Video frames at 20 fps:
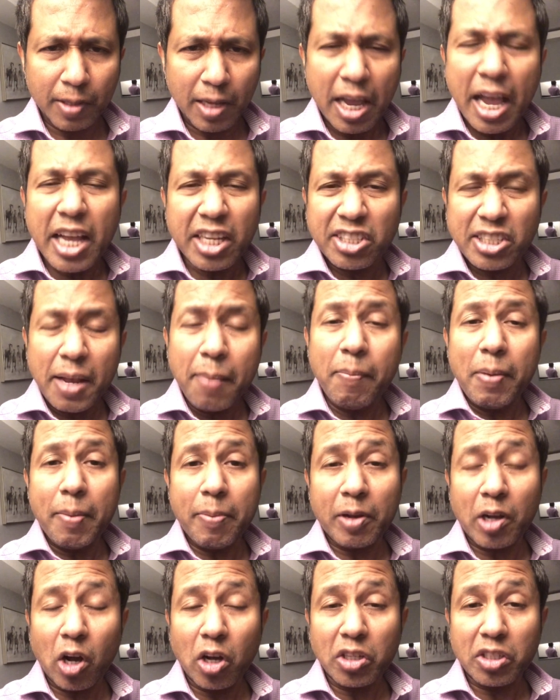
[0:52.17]
It's simply
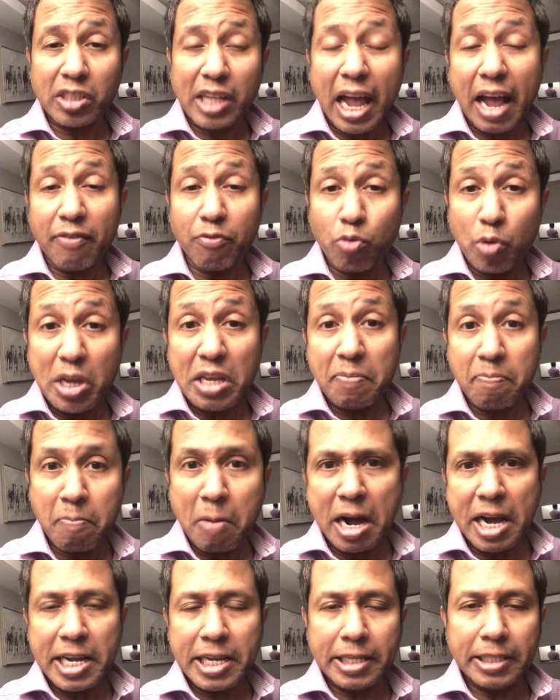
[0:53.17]
because they have weak
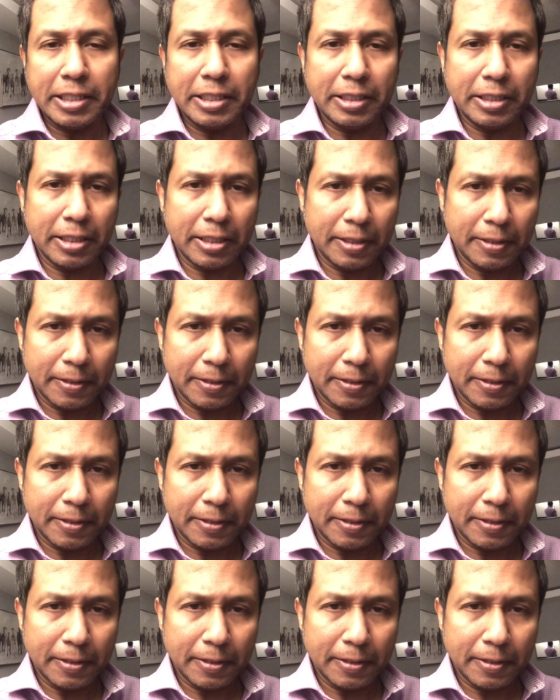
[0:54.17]
mind.